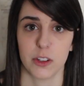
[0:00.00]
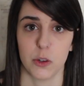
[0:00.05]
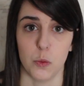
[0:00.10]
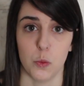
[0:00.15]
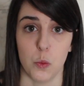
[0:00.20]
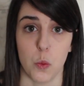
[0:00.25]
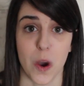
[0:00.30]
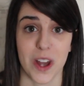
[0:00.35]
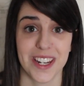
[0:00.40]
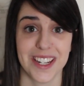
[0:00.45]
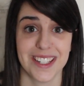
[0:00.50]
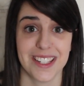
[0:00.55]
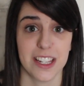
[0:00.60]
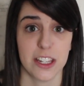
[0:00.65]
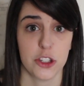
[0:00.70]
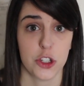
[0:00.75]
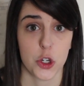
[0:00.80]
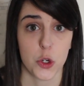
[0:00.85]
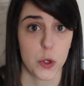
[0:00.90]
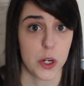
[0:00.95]
What is
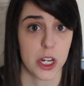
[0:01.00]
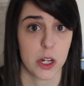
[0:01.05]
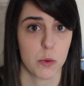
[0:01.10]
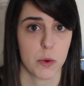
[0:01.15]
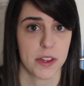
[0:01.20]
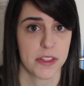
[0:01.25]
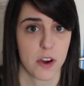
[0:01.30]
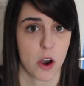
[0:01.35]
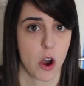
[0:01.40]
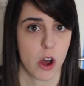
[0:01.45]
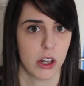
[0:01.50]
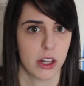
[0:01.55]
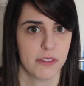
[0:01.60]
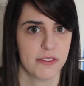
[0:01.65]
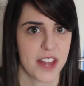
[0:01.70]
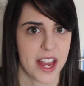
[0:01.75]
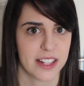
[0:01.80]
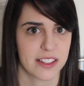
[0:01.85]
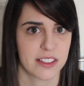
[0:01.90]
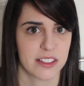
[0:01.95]
it doing with all
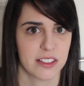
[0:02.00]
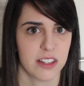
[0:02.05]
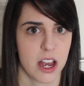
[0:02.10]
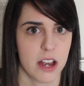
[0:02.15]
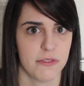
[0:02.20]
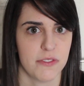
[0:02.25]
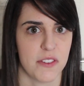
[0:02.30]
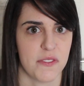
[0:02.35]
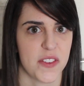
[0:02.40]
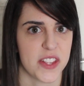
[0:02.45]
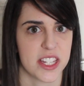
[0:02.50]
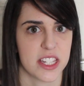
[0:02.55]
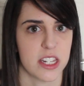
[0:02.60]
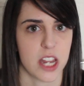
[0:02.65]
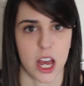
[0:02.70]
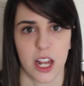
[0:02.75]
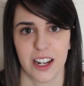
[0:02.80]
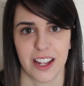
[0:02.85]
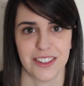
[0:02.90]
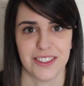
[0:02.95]
of that stuff if it's
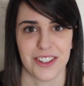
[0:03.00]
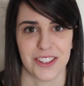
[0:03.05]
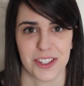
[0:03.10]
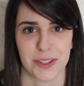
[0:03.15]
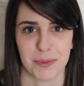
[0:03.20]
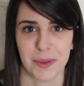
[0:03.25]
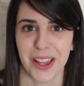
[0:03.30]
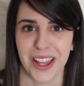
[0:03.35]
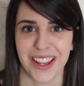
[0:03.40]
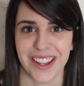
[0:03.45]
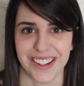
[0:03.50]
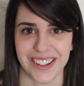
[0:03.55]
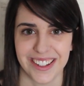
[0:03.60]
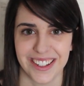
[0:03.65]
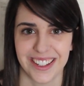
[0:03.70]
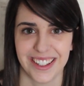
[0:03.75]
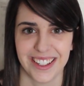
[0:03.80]
not on display?